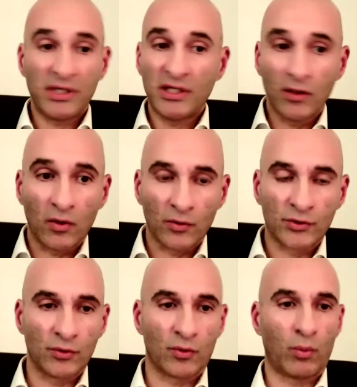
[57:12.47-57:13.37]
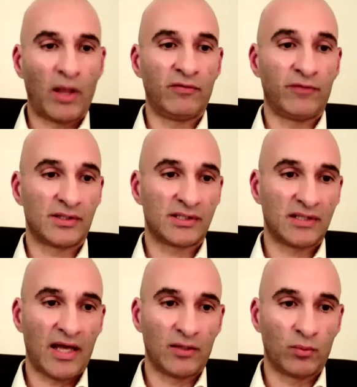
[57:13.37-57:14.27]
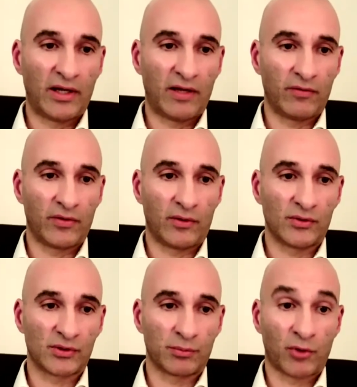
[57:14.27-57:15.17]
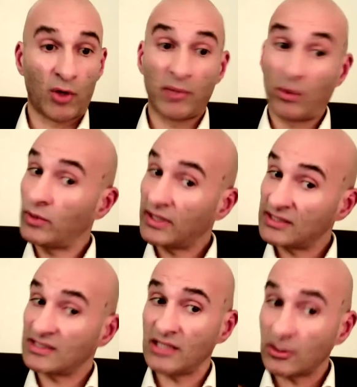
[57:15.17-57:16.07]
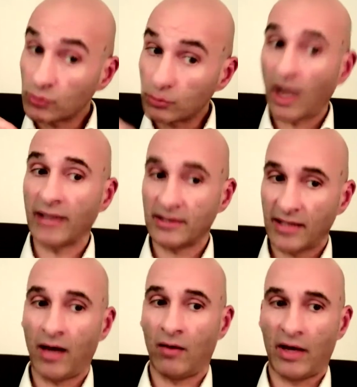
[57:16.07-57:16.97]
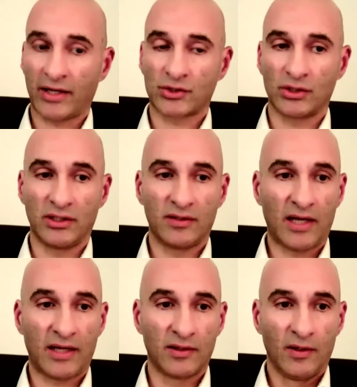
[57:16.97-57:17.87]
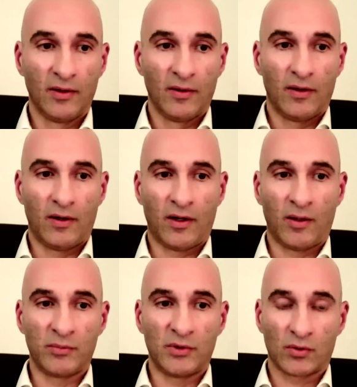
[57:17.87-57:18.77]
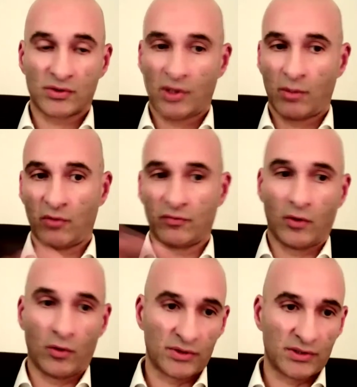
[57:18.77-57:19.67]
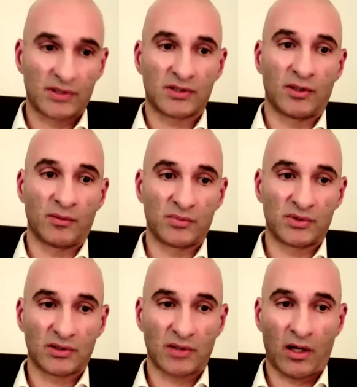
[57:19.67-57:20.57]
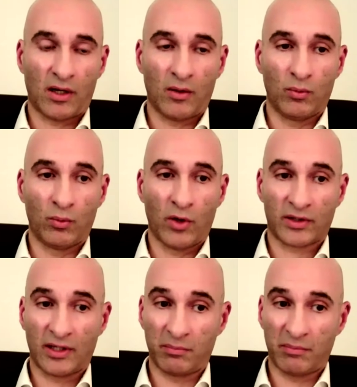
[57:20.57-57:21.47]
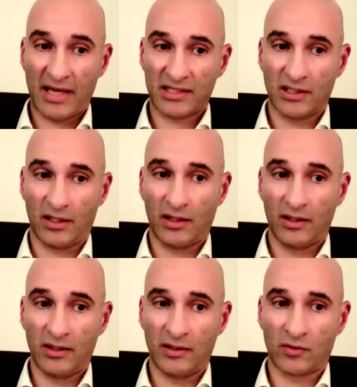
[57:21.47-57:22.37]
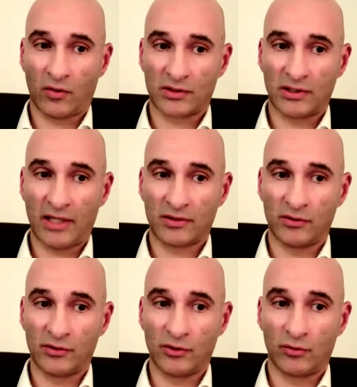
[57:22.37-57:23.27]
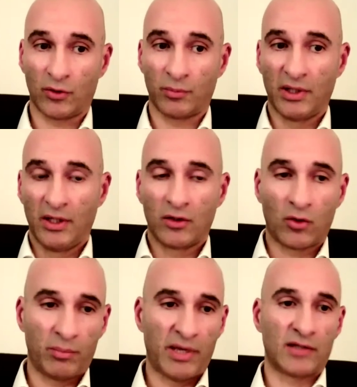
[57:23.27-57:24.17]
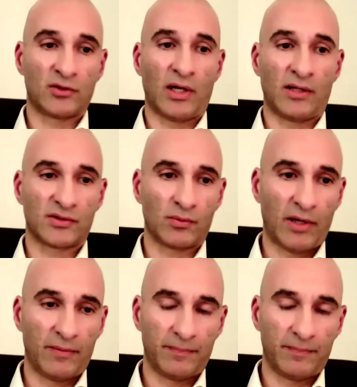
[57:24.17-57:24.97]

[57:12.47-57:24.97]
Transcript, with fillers: appeal to the welfare state whenever there is a problem we can see it right now actually that um, you know some of those systems are working better in continental europe compared to elsewhere